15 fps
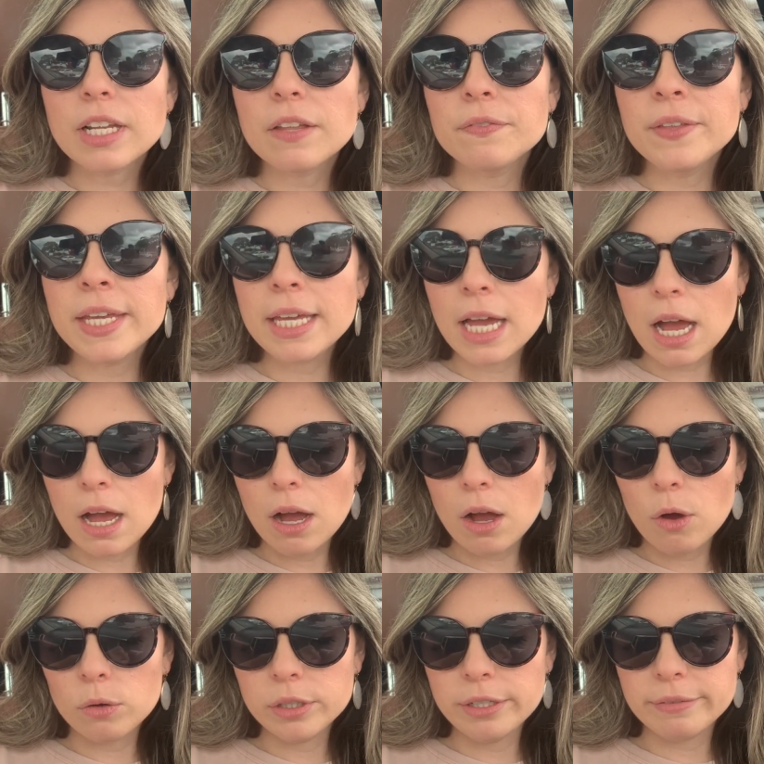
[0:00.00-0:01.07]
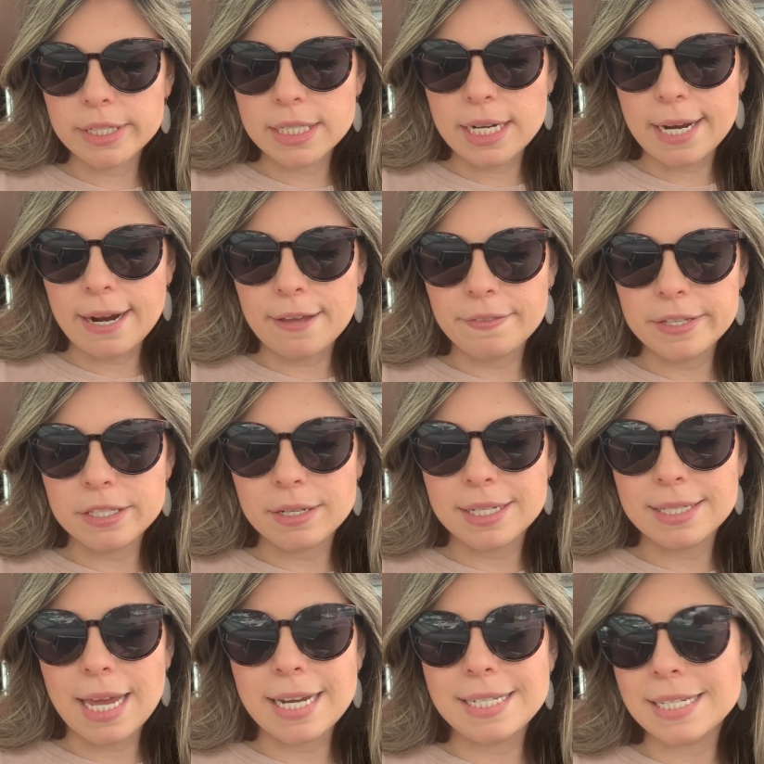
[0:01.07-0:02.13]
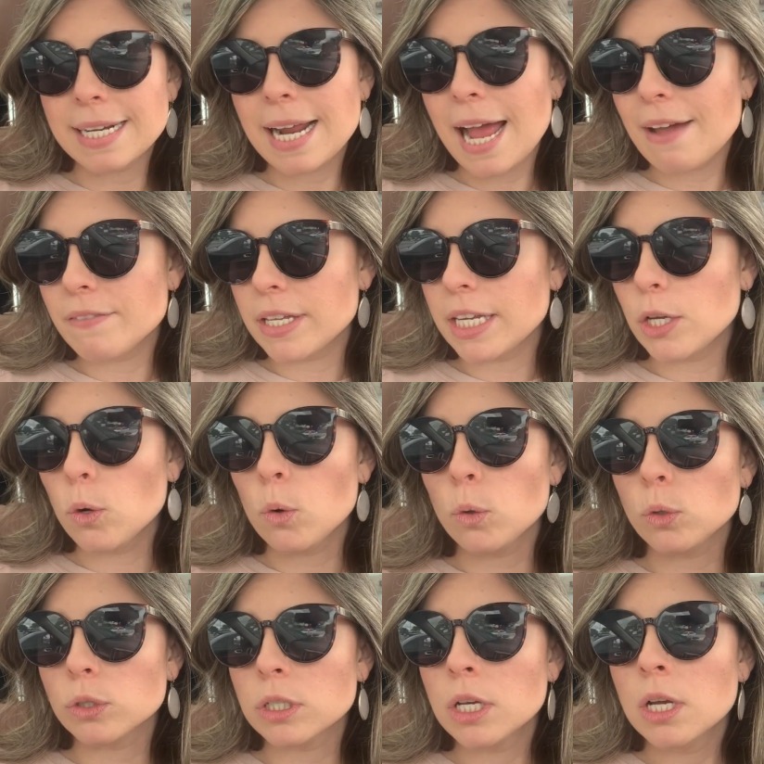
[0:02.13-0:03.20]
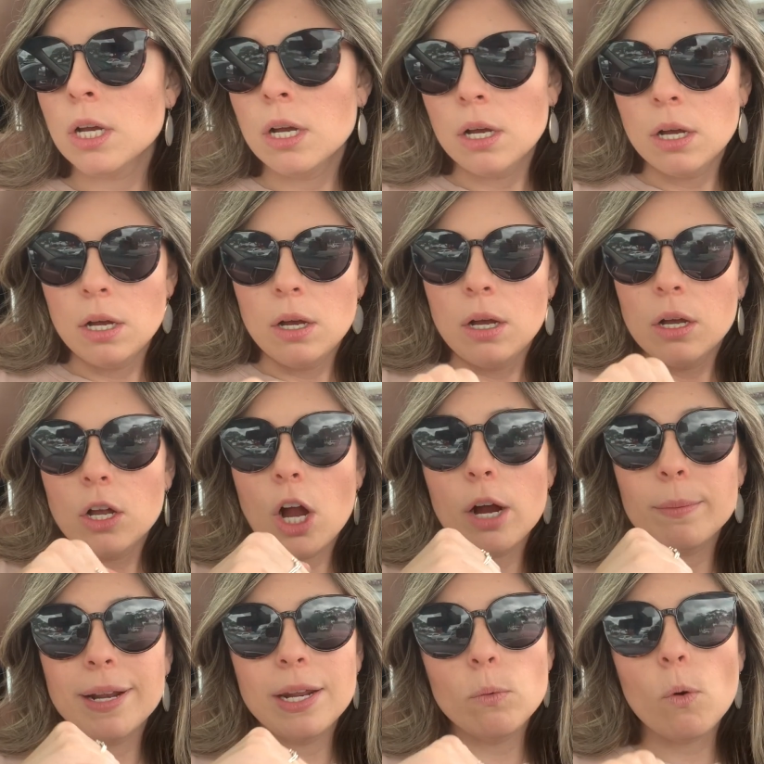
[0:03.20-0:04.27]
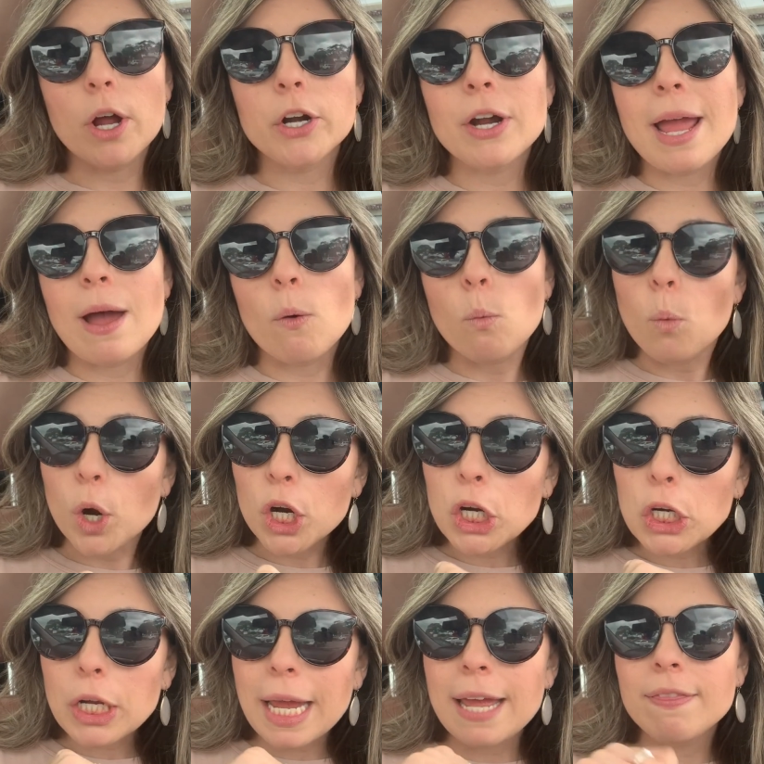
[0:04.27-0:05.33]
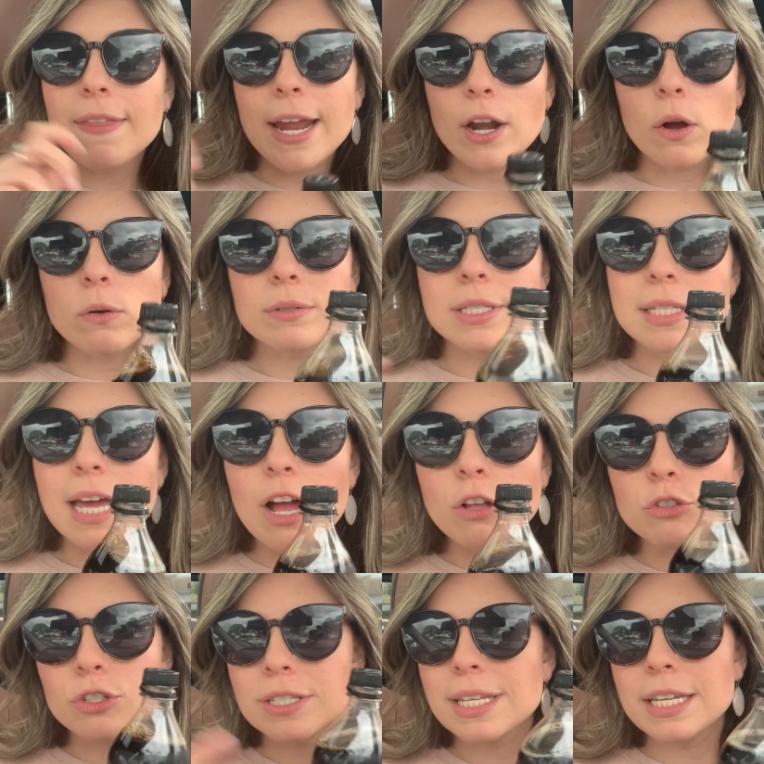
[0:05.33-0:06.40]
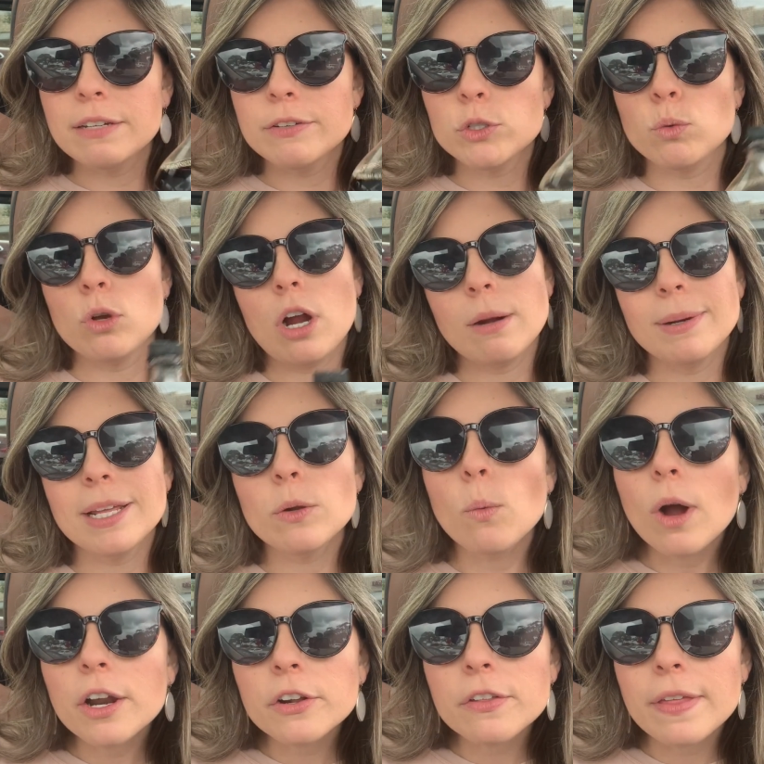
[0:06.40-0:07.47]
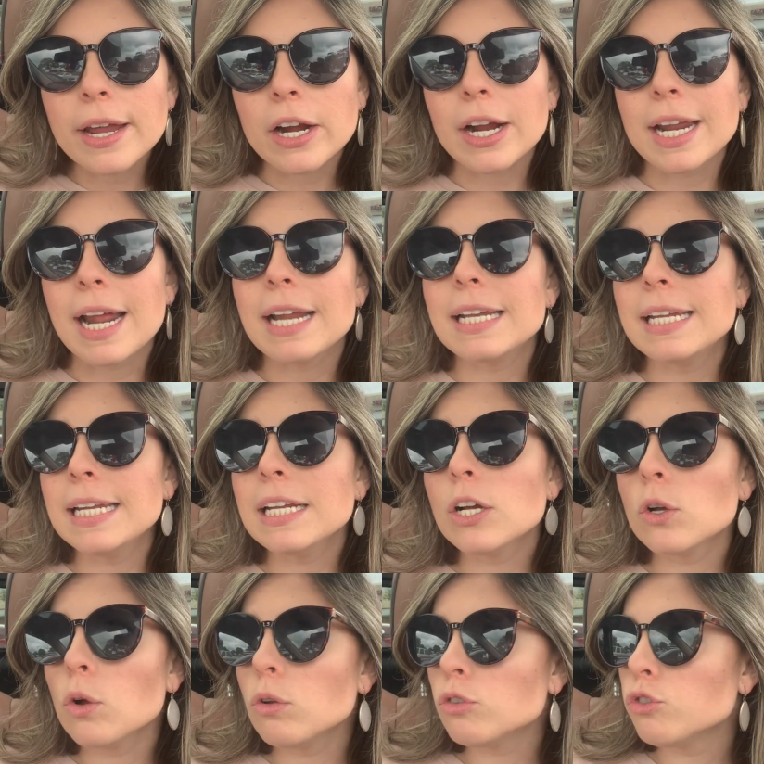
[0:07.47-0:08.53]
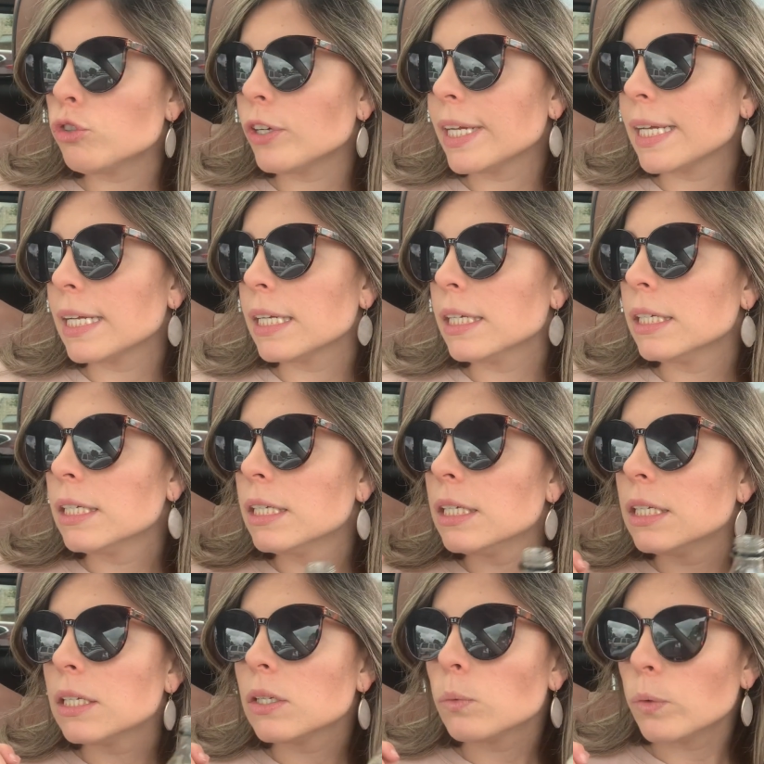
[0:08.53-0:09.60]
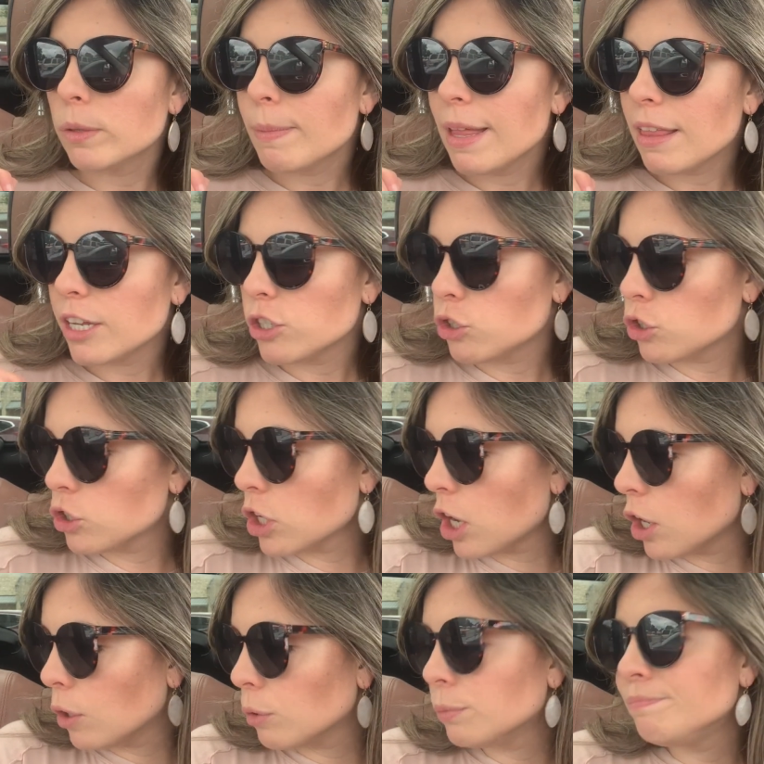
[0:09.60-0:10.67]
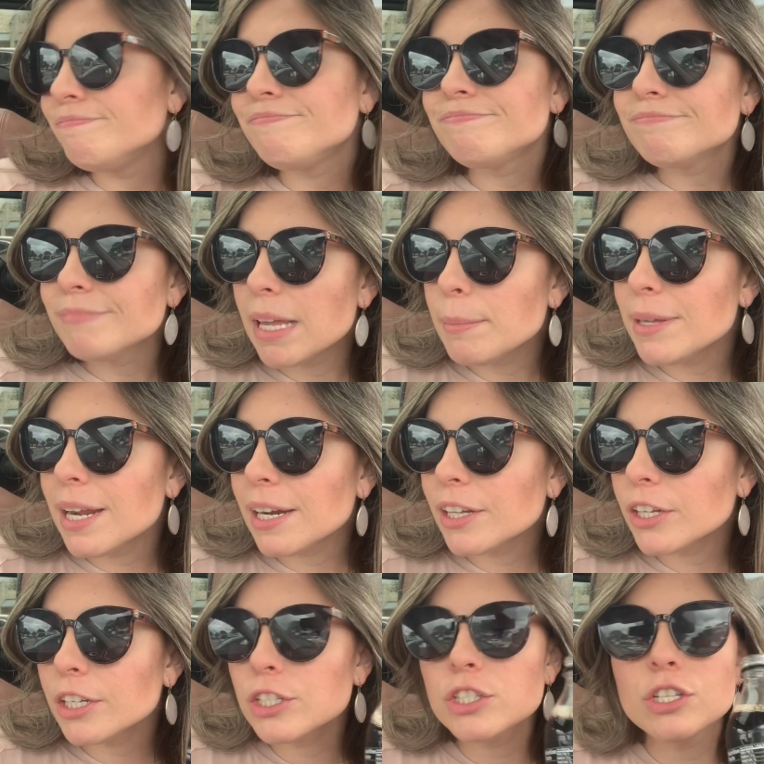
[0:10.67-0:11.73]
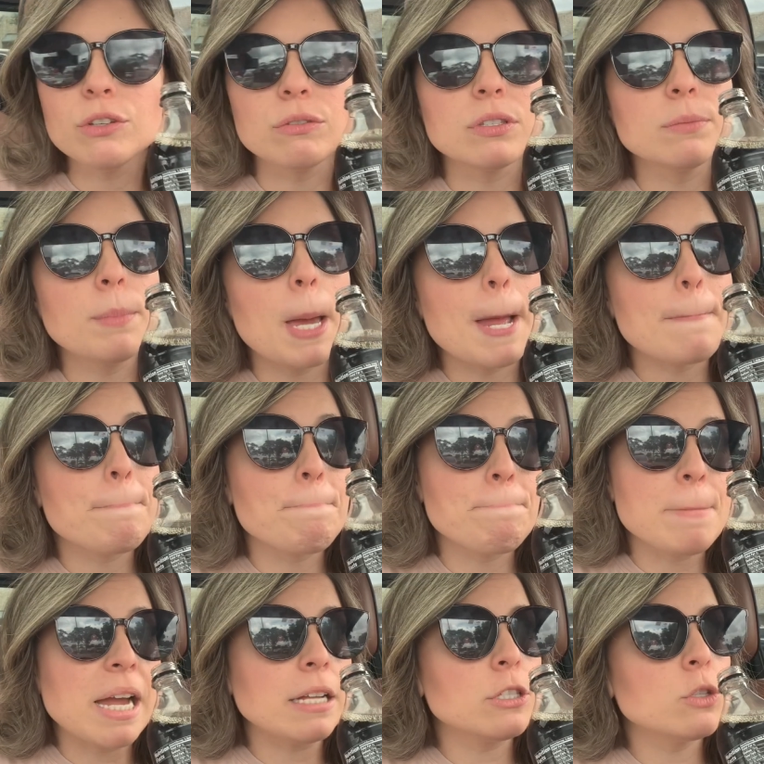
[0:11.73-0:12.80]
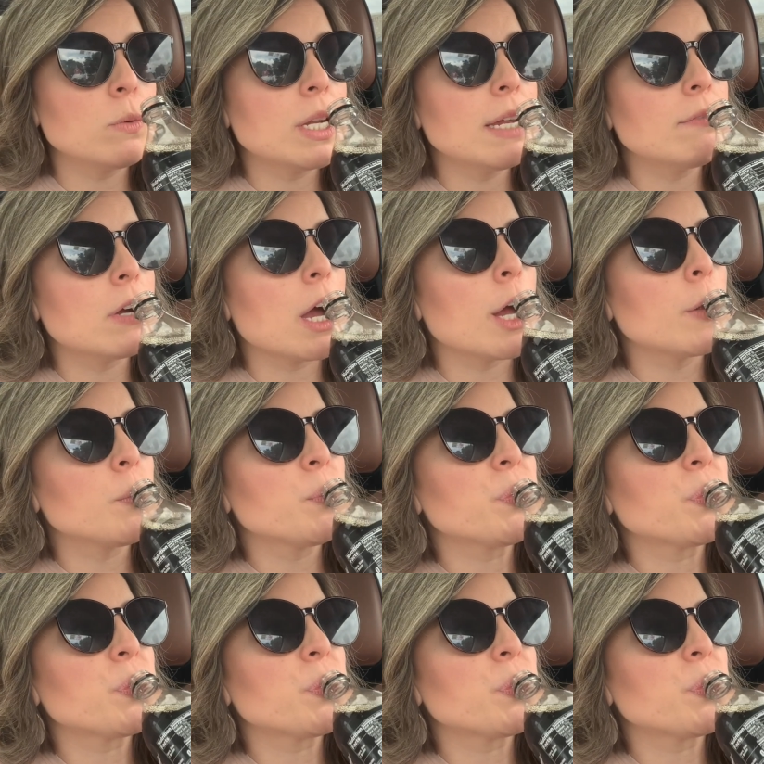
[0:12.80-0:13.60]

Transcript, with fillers: The only reason I got this is because I didn't have any cold carbonated water at work, and they don't sell just the individual carbonated water there, and I need a cold drink with my lunch. So maybe not a good excuse, but that's the one I've got.